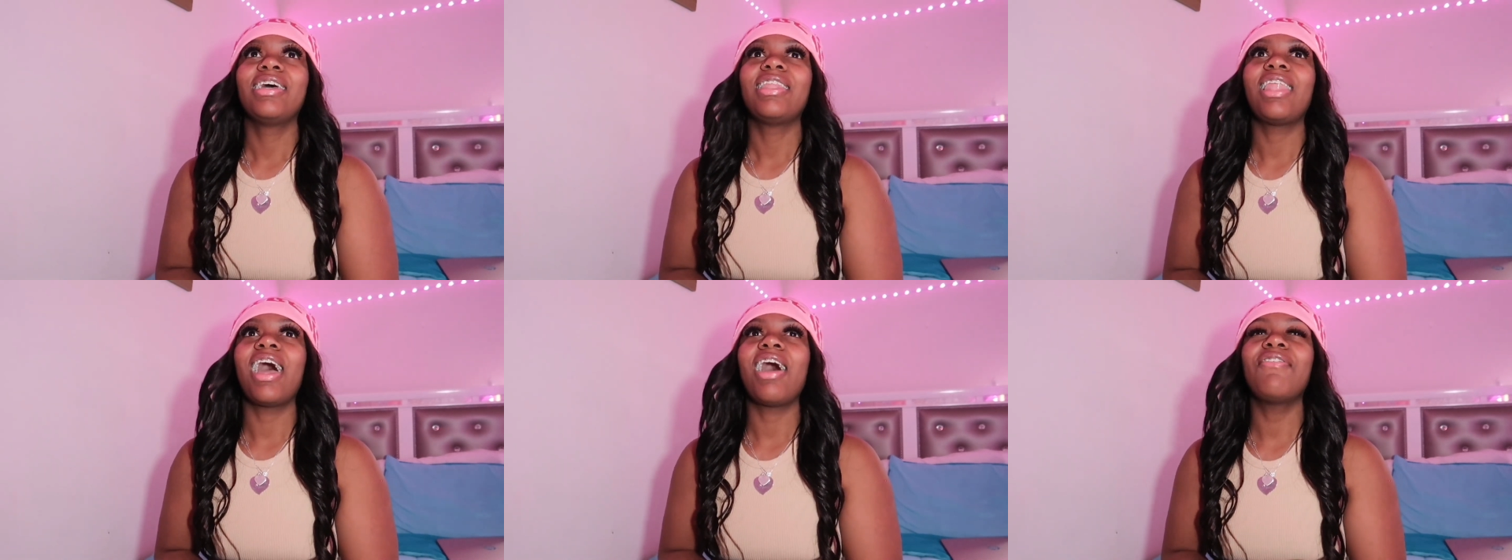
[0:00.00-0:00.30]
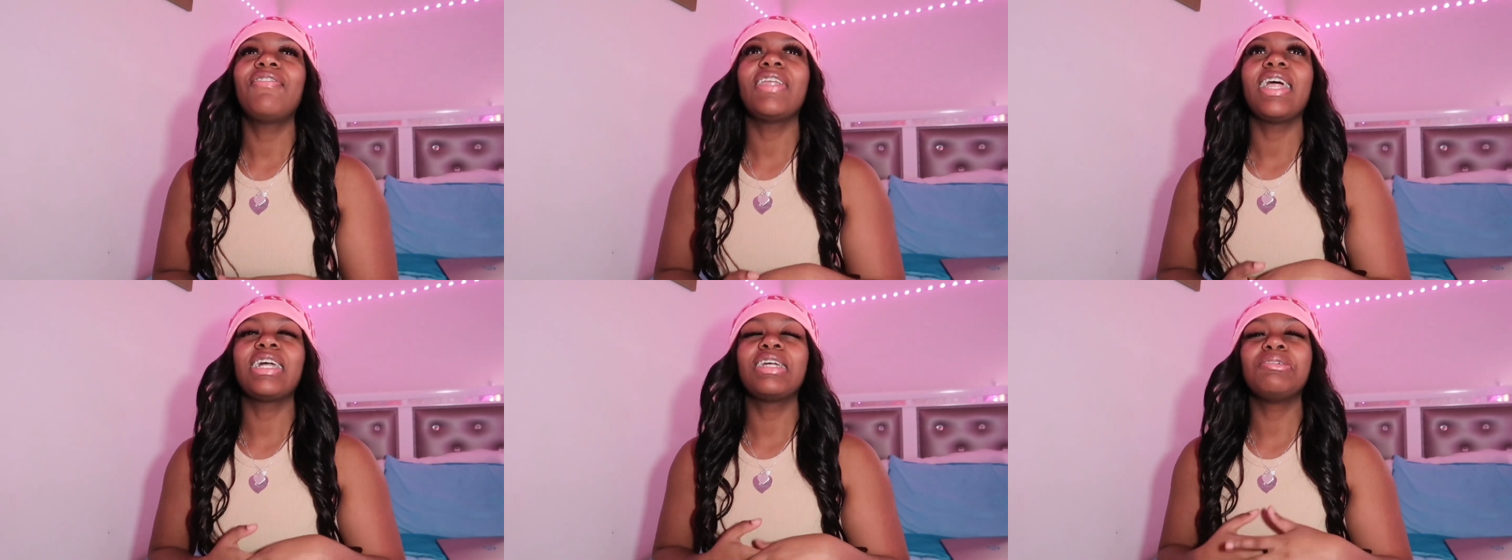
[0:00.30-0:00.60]

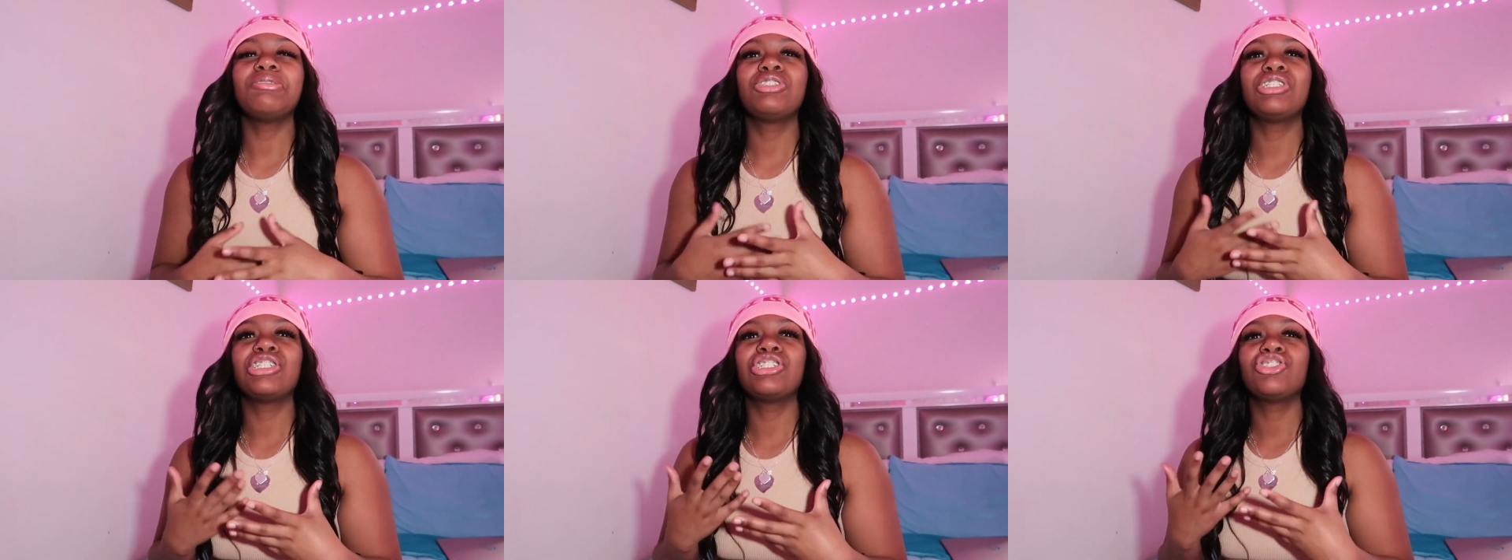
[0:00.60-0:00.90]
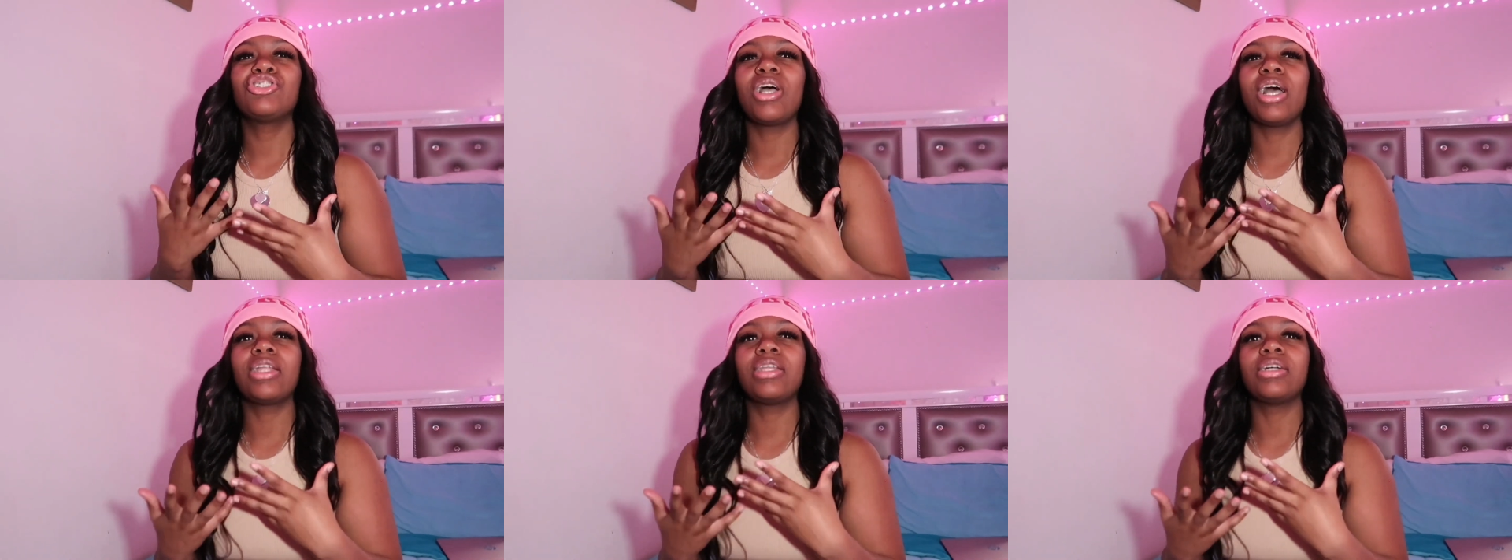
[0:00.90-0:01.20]
Like, I feel like he was
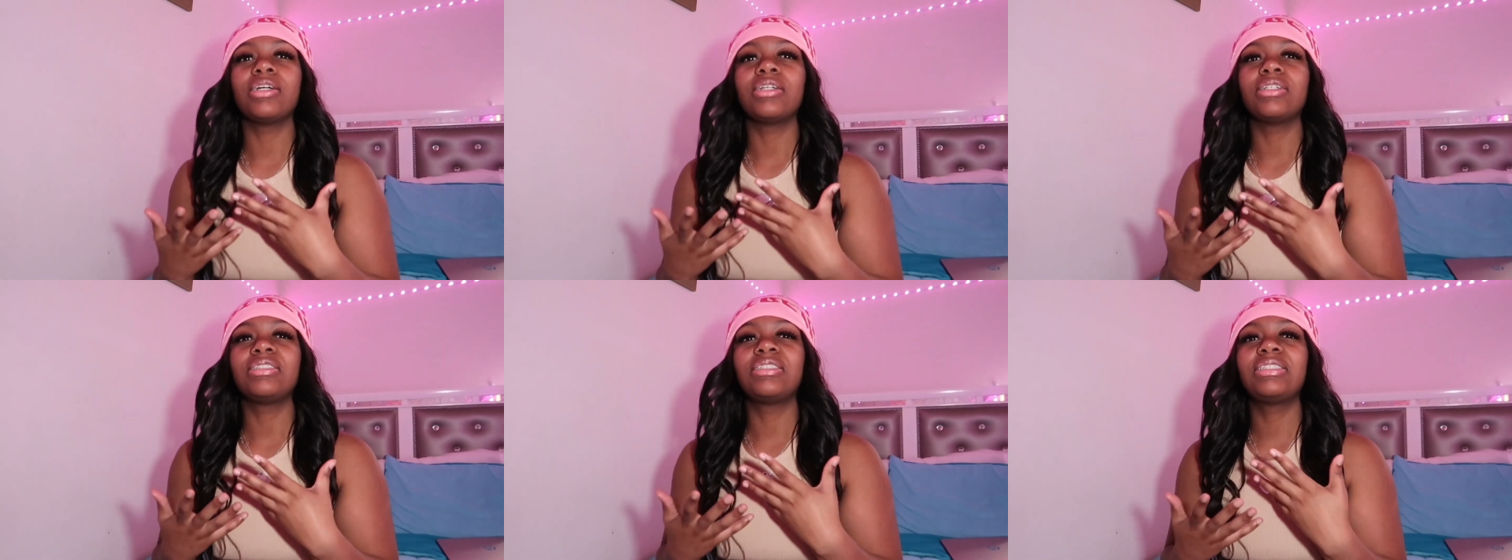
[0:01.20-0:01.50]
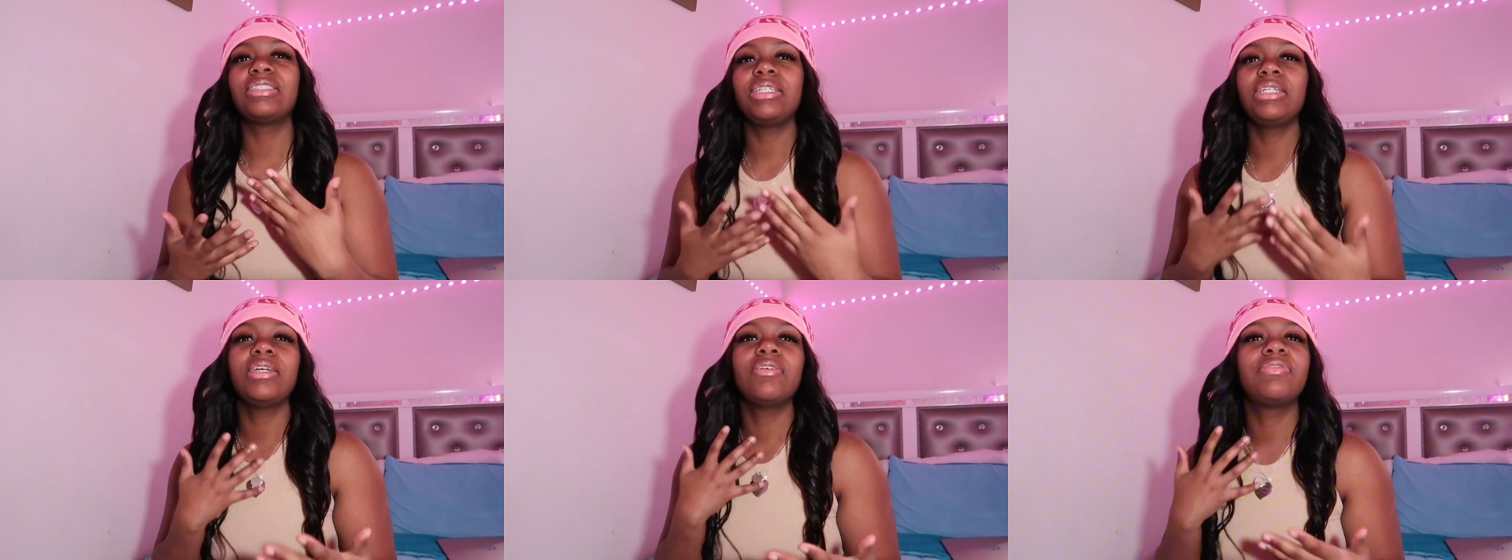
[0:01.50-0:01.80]
just trying to
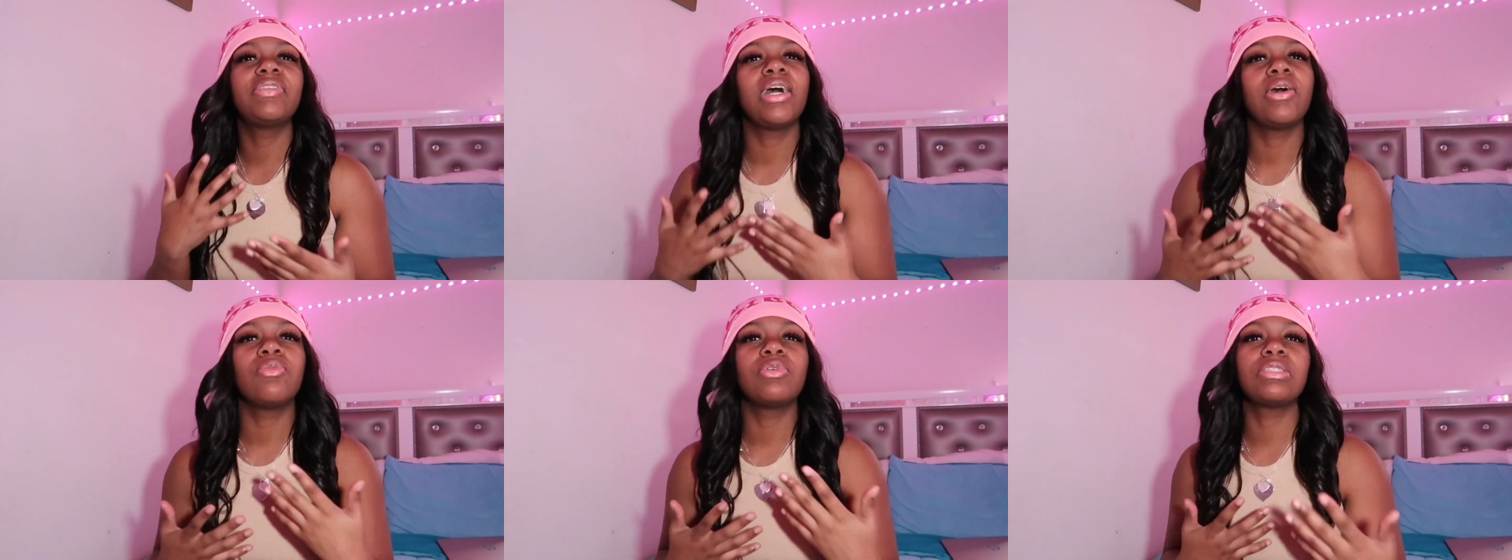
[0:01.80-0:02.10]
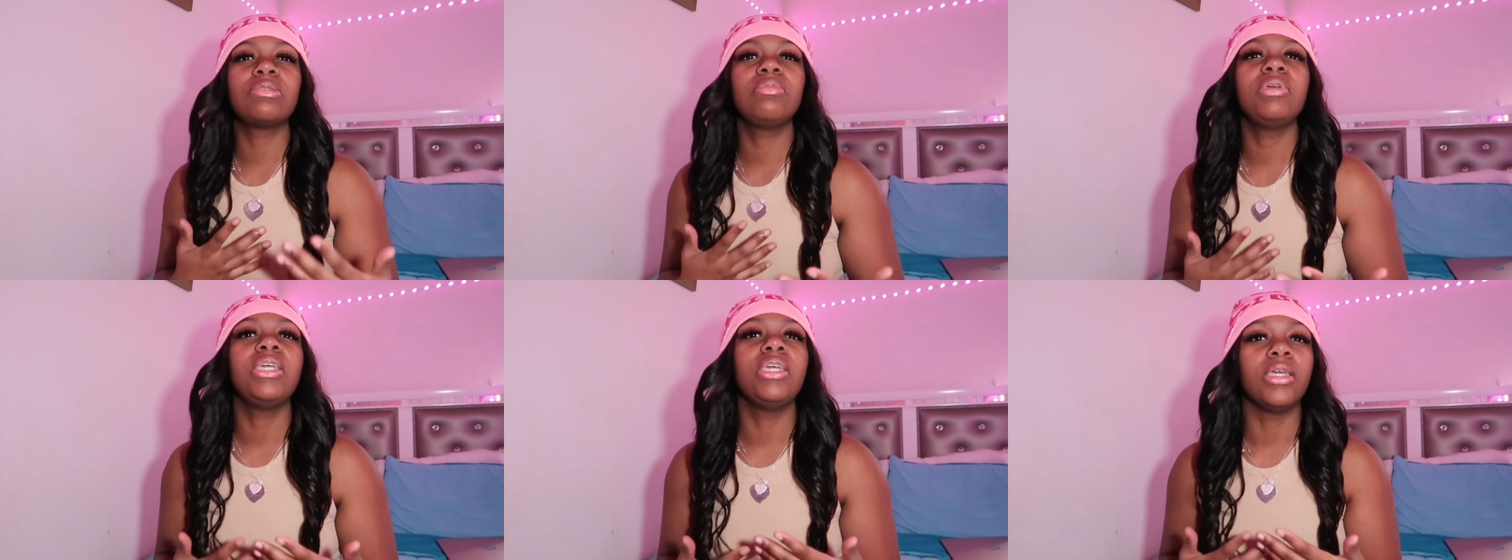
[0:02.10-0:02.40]
see if that
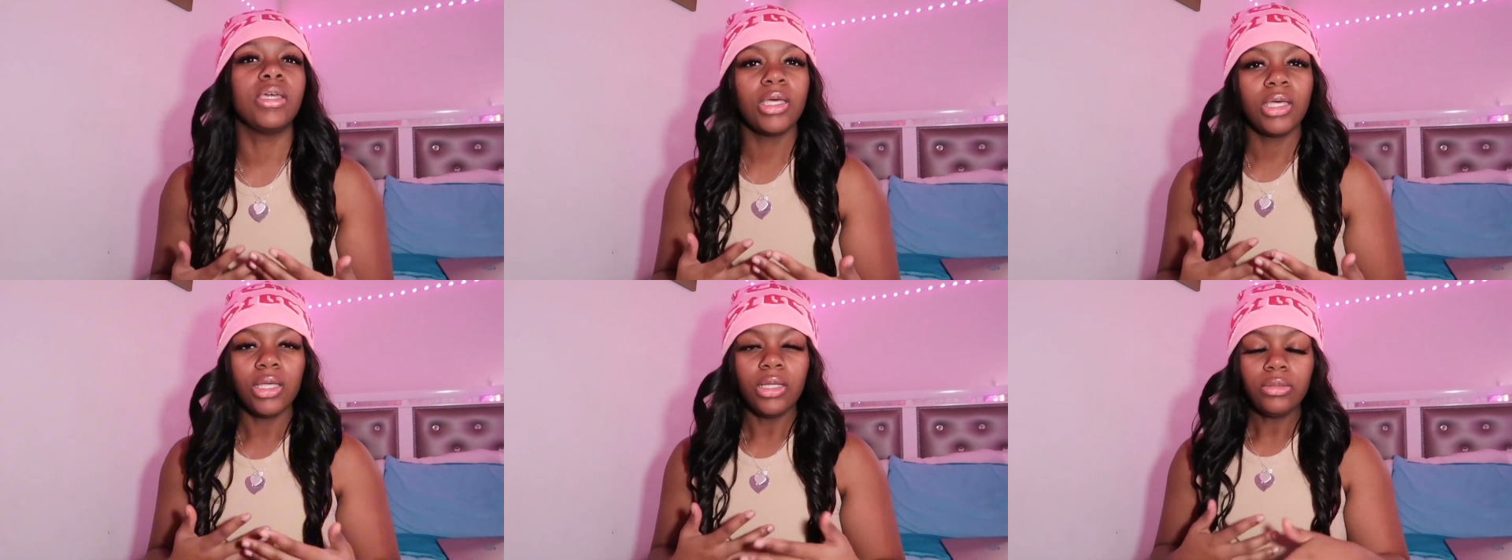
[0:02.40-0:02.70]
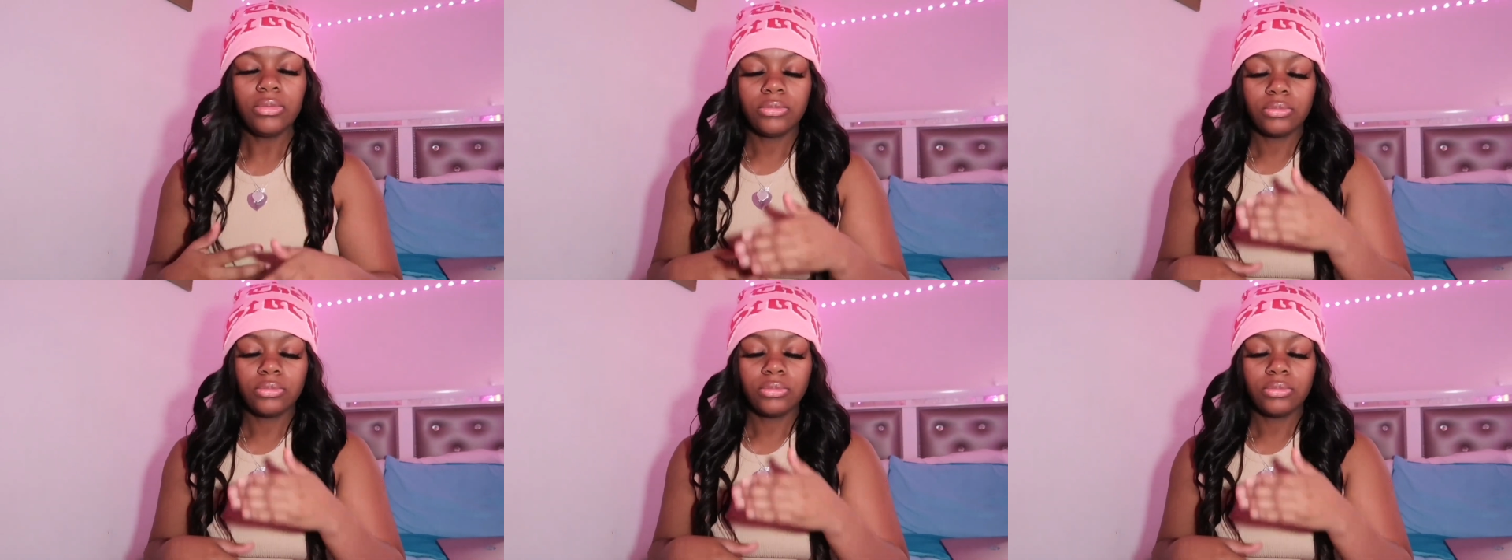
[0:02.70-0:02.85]
was me.